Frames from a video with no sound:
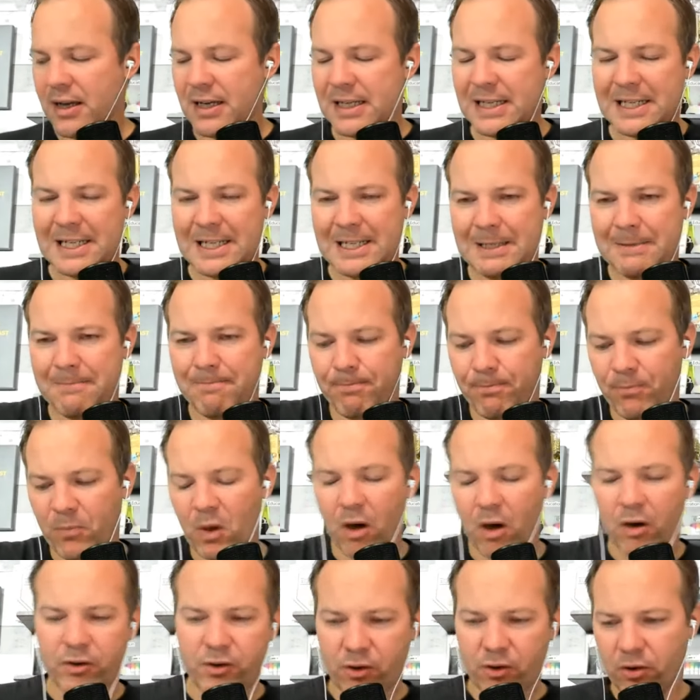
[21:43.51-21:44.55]
Um,
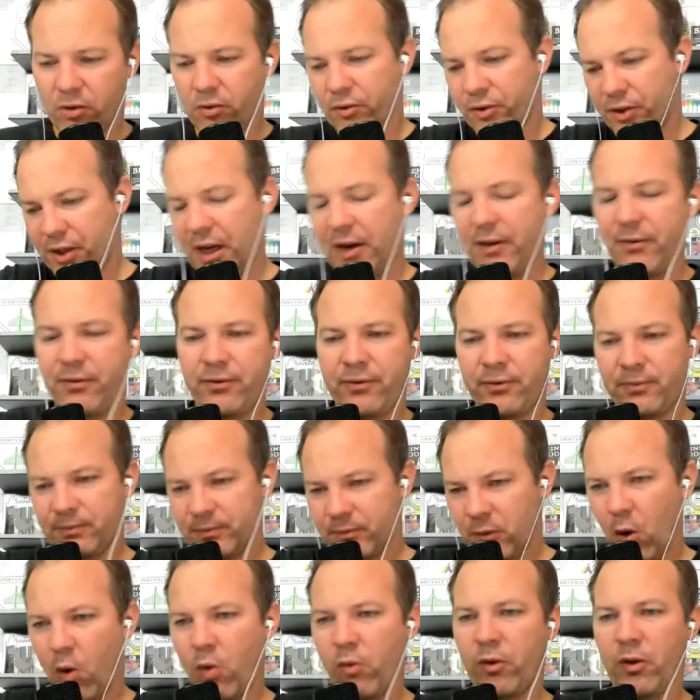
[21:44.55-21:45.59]
our circles kind of
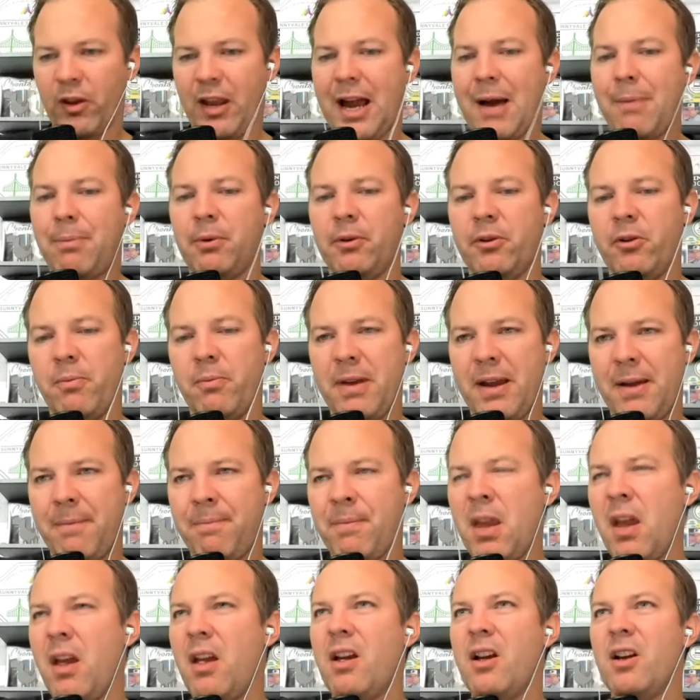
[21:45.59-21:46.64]
overlap a little
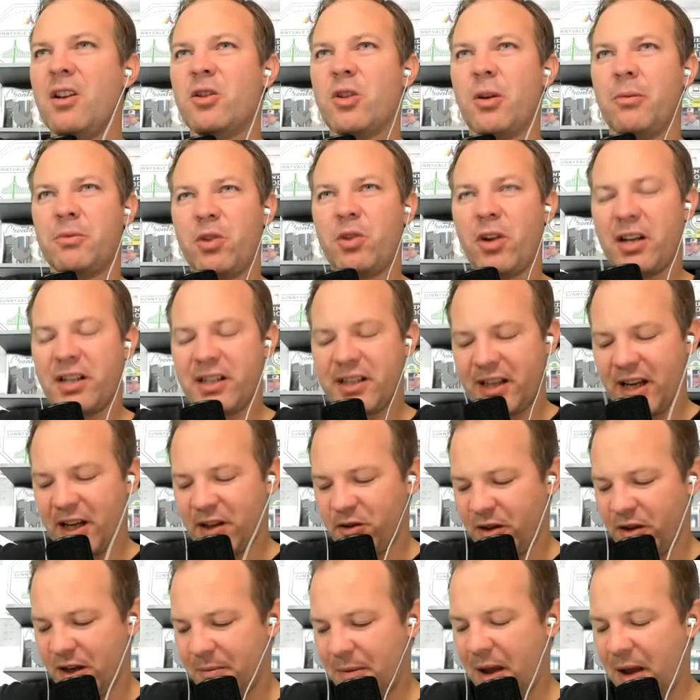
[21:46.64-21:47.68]
bit. So I'm trying to
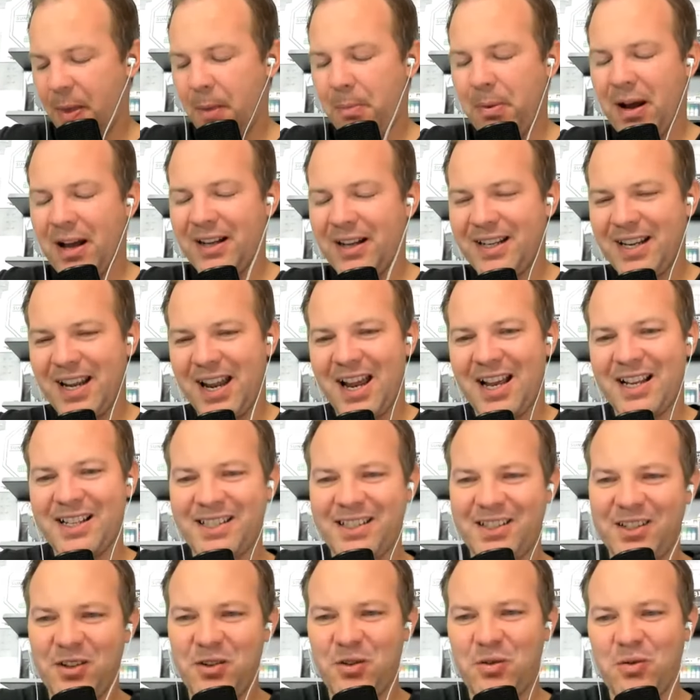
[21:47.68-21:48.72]
schedule him on the
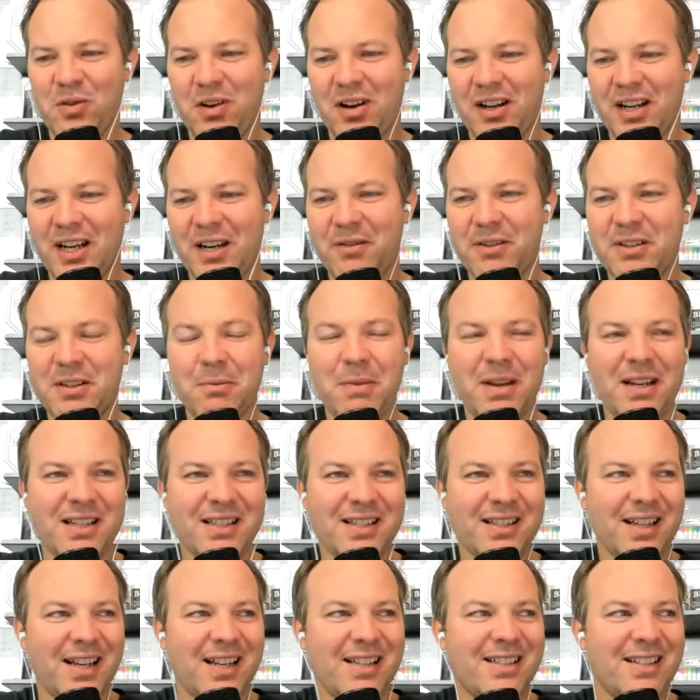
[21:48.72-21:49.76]
podcast to uh, give us some
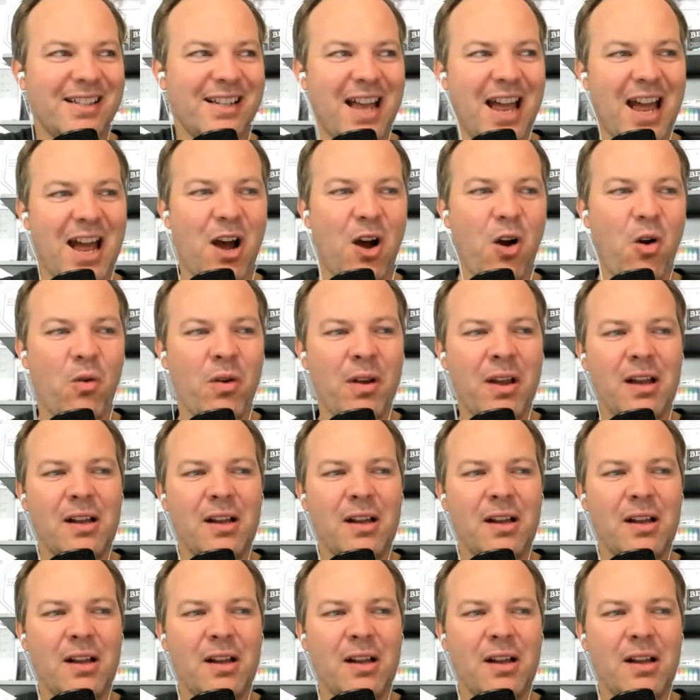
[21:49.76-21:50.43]
insights into how